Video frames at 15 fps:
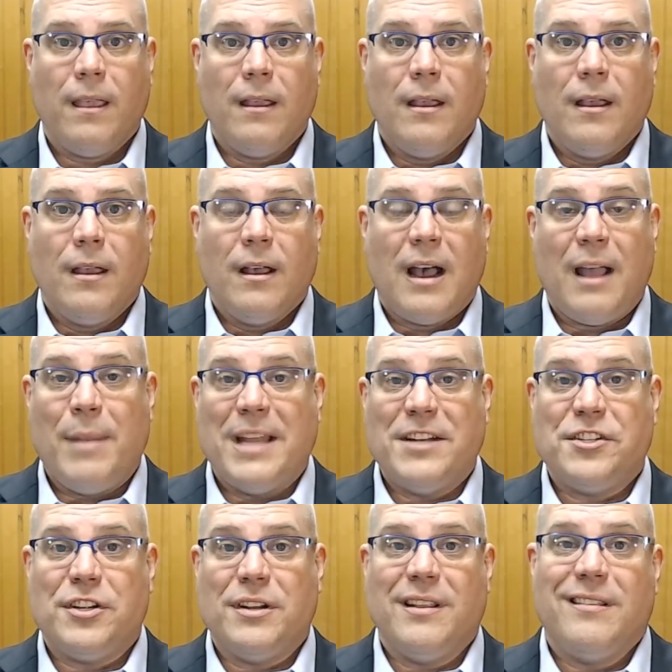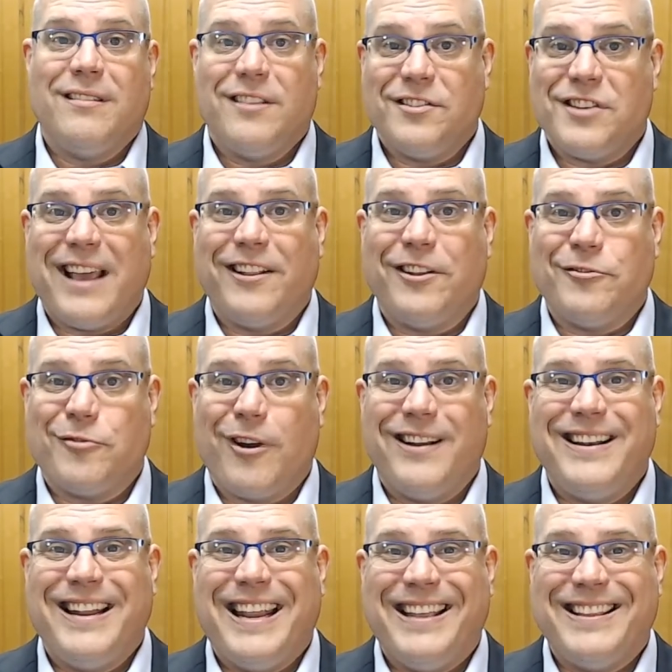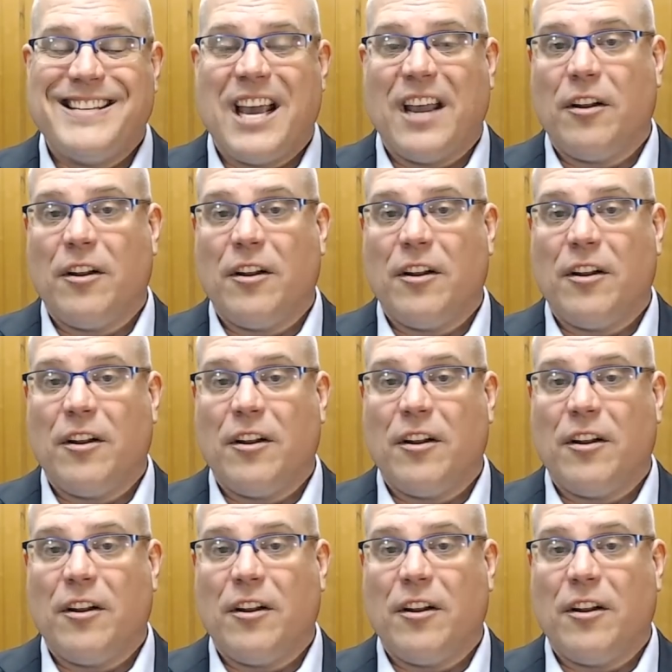I mentioned the XyloTron in the title